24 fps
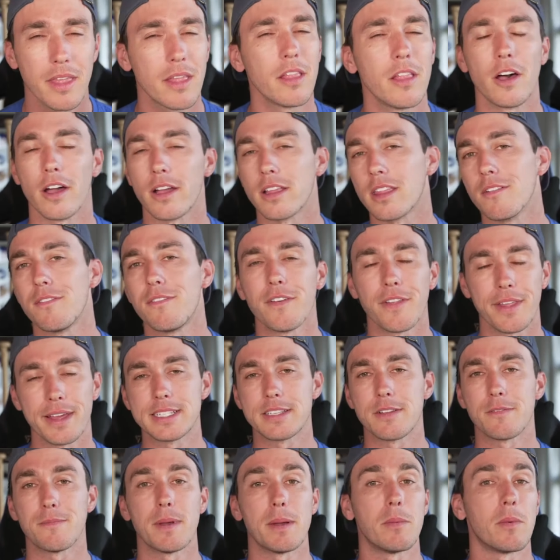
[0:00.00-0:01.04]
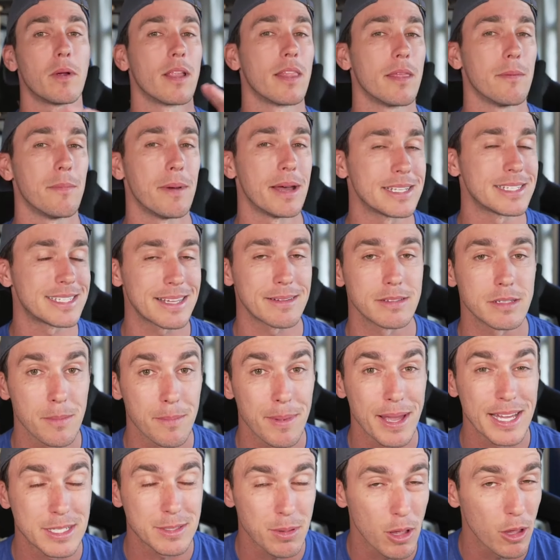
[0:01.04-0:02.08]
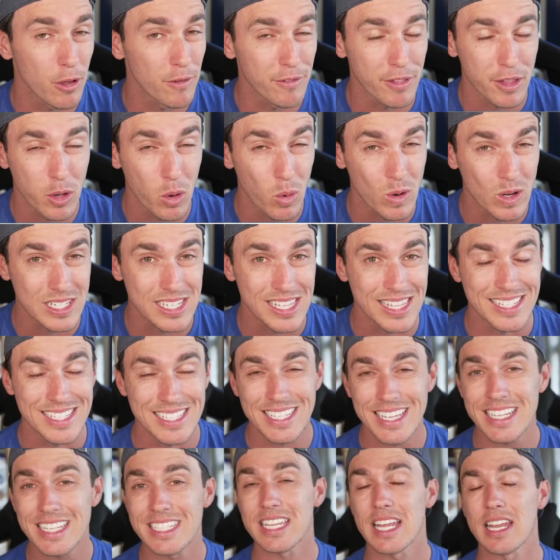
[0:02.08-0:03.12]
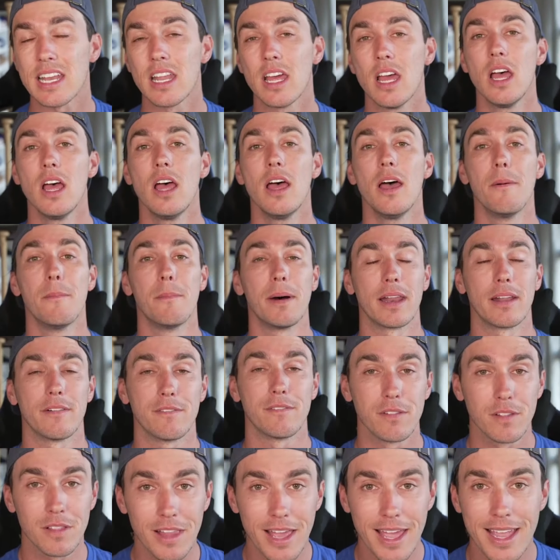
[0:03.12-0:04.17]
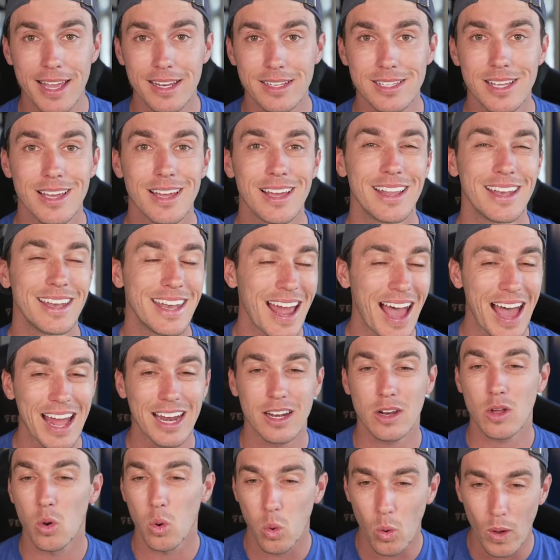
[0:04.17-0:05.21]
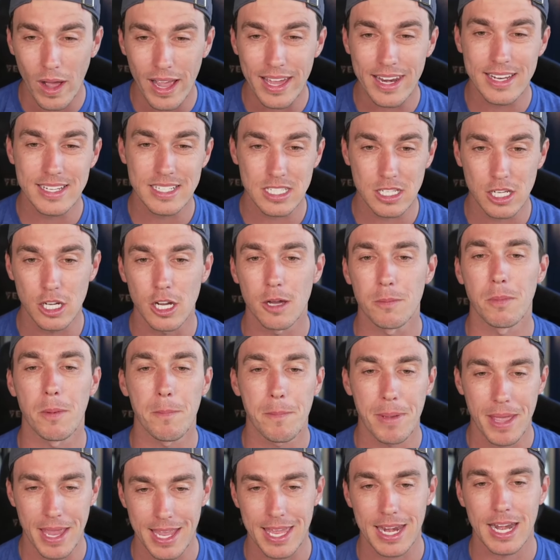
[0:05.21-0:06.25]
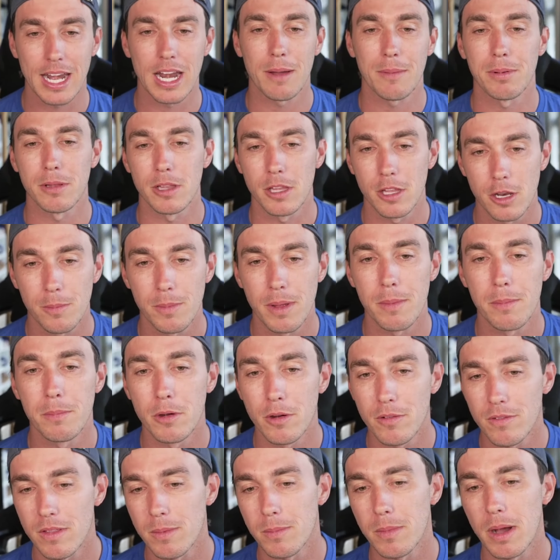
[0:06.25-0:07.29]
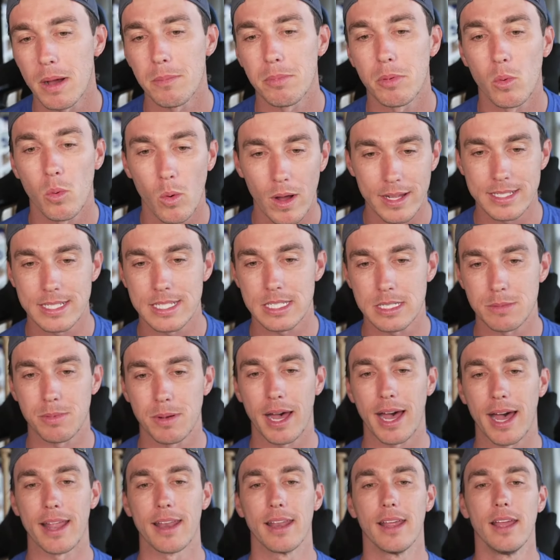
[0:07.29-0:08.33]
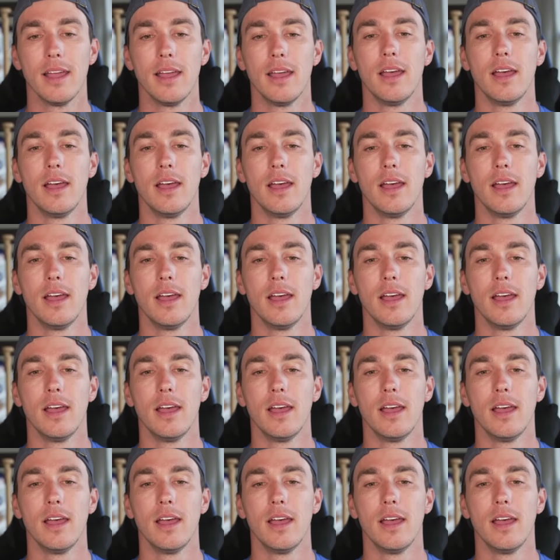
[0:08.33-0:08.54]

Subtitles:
Look, the Phillies have been one of the best teams in baseball over the course of the season, but of late, not quite as good, but picking it up a little bit, move them up one spot